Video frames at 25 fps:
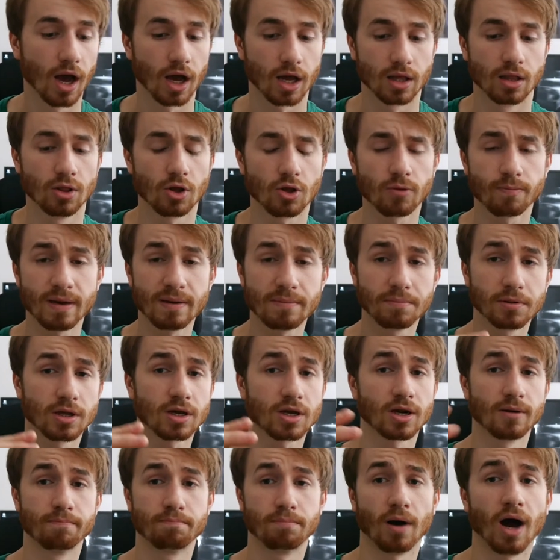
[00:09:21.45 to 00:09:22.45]
And a lot of people are
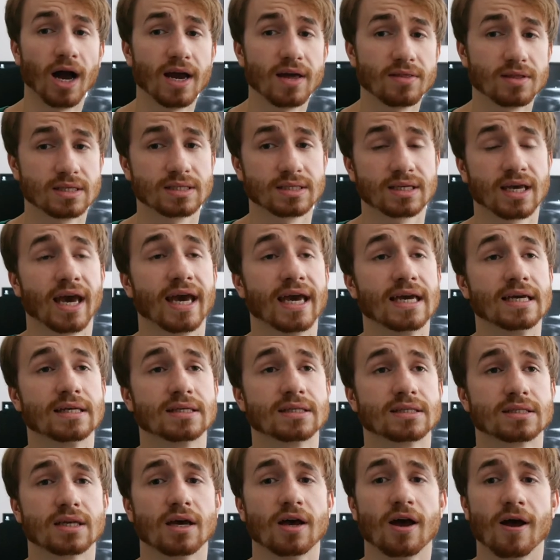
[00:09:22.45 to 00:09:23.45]
going to buy this
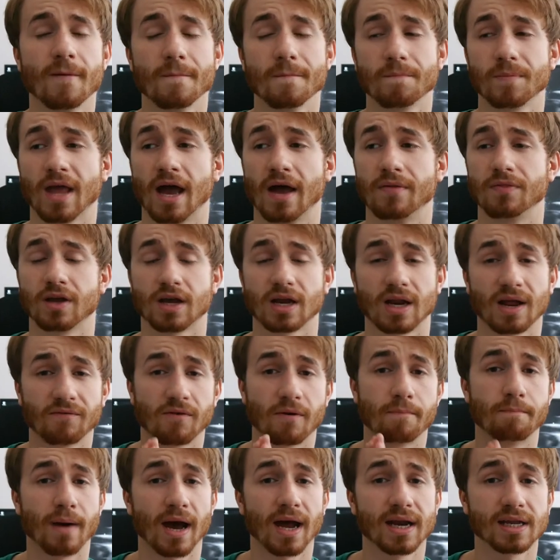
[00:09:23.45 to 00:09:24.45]
case and they're going
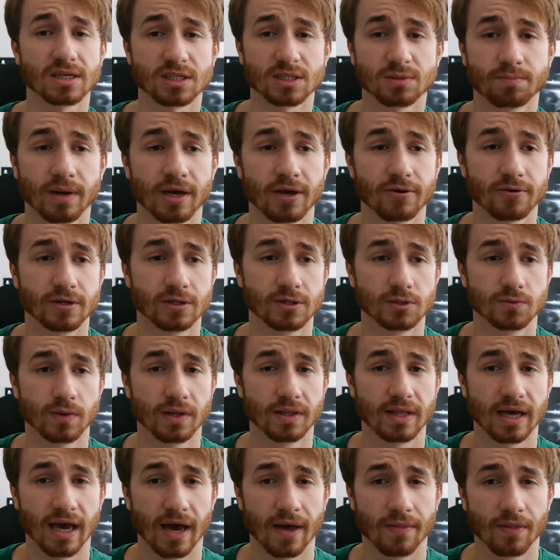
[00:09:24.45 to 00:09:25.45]
to have a bad experience
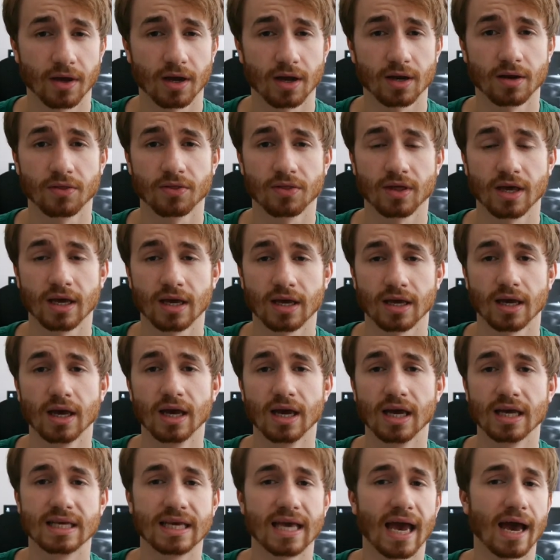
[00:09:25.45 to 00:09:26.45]
with it and they're going to think,
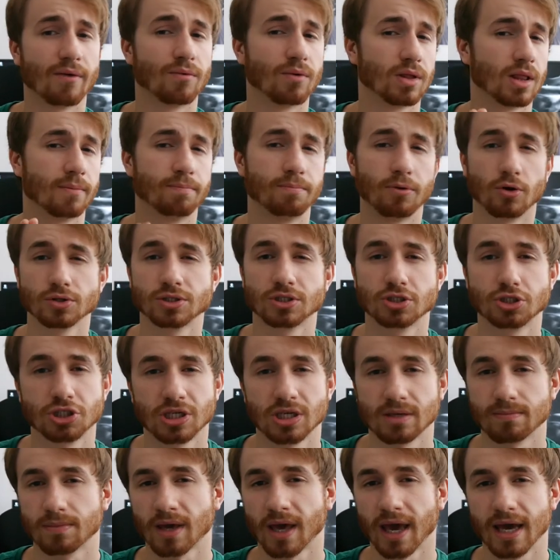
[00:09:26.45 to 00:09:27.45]
yeah, well, I bought a
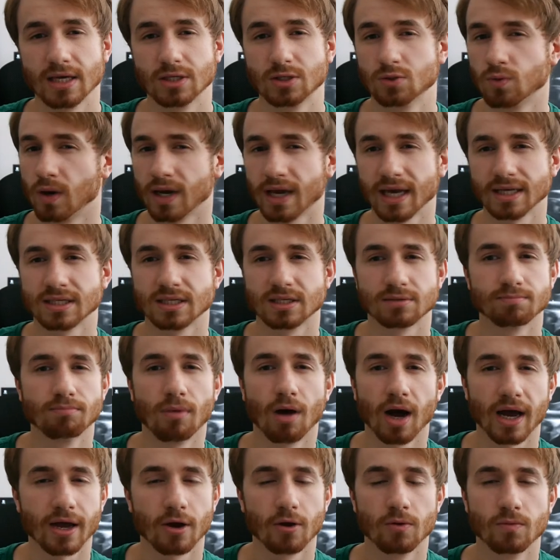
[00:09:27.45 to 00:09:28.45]
cheap case, so I guess it's
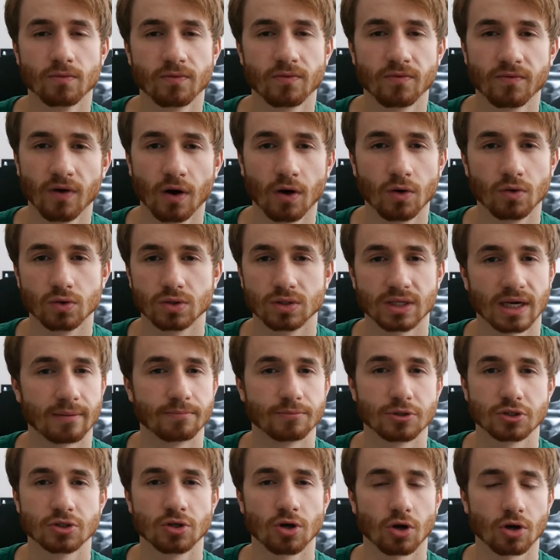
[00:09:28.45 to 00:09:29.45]
my own fault and
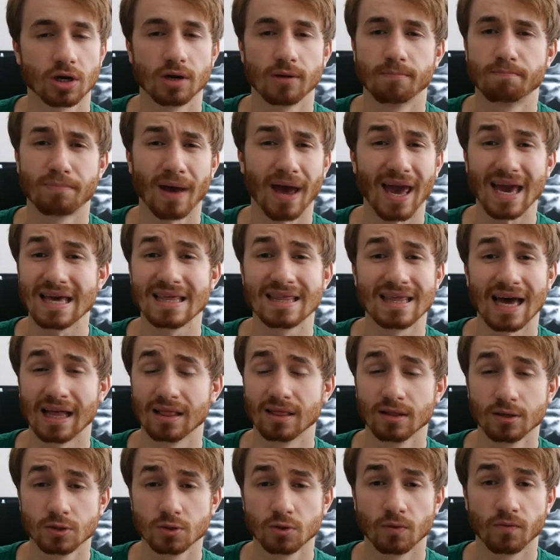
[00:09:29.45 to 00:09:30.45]
I'm just not going to pay
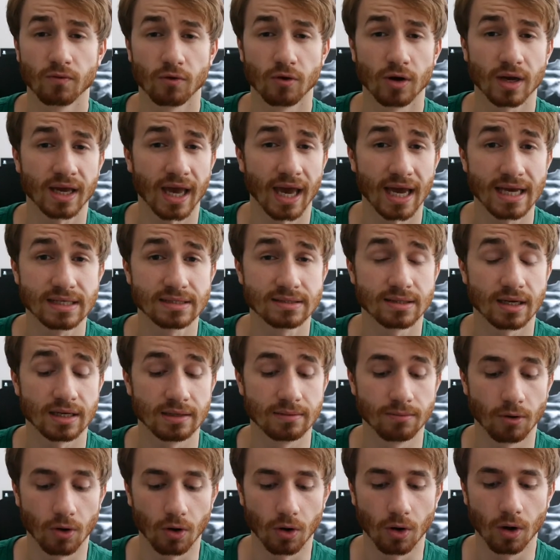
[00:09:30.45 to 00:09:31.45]
that little for a case
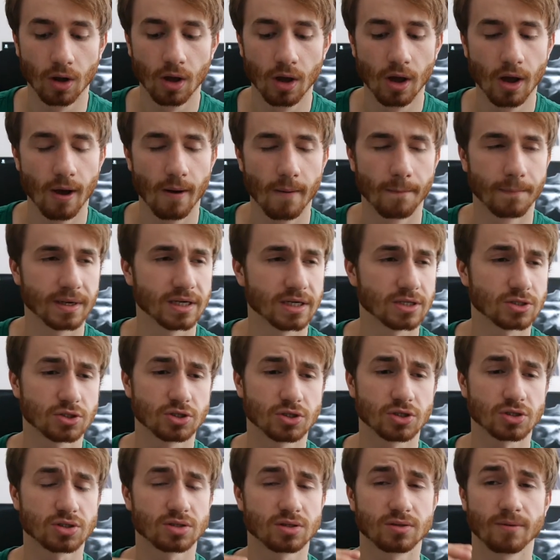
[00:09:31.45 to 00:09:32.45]
anymore. But it's
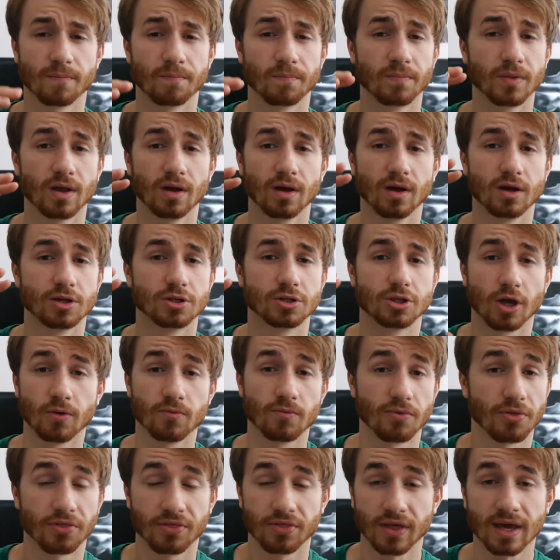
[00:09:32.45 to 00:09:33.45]
just,
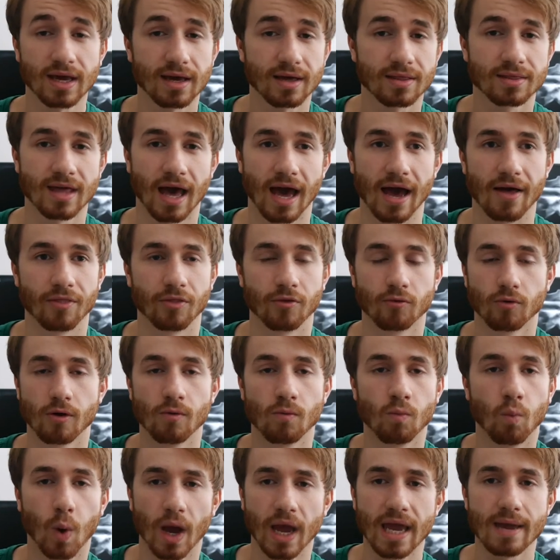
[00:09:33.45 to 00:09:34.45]
don't think that. There
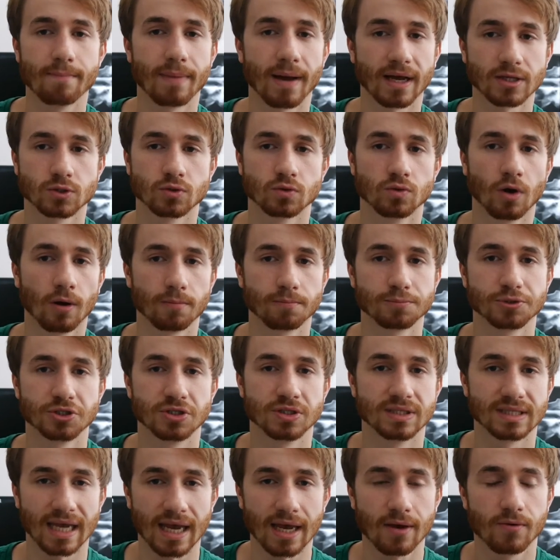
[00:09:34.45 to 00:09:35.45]
are way better
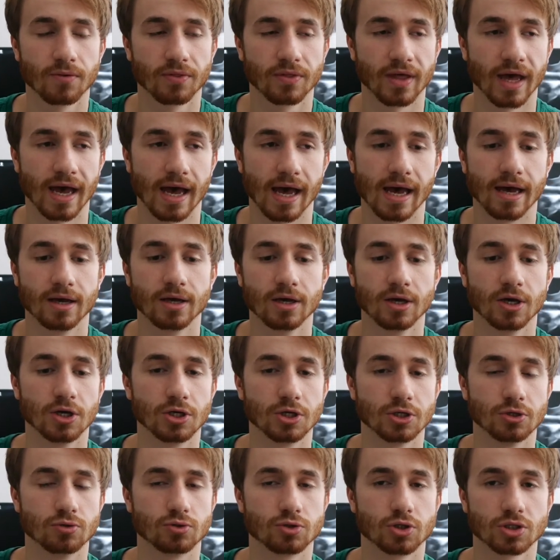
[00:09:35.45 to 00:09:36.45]
options out there.
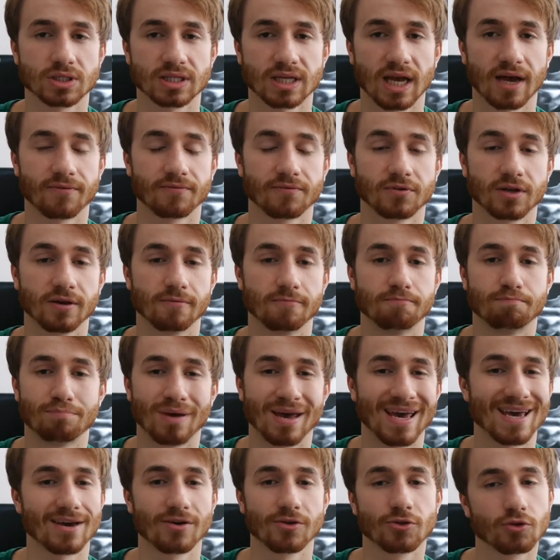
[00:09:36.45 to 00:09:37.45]
You just have to
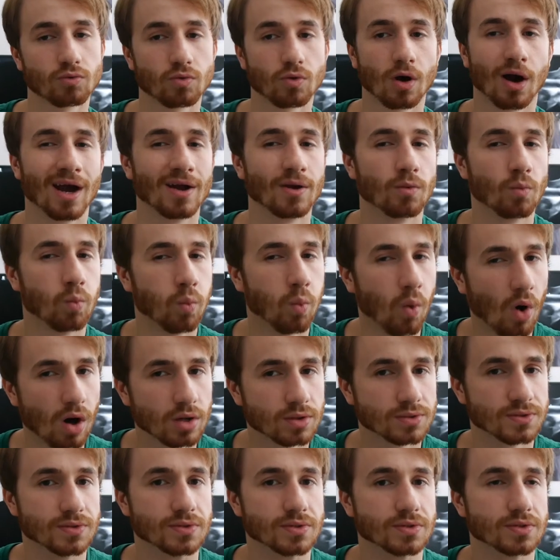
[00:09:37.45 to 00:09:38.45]
pick the right
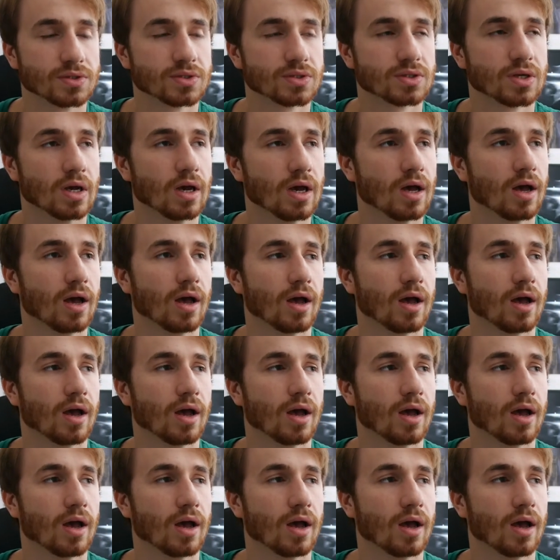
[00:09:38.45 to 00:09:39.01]
ones.